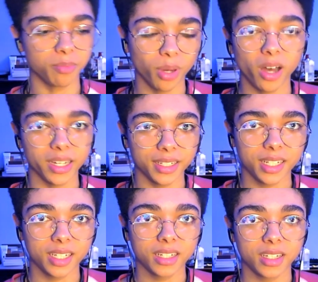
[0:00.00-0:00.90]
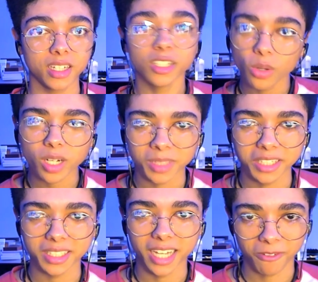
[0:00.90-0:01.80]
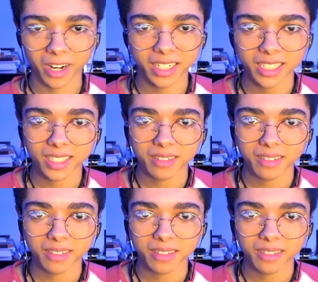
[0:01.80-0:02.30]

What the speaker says: But you know what I'm getting at, right?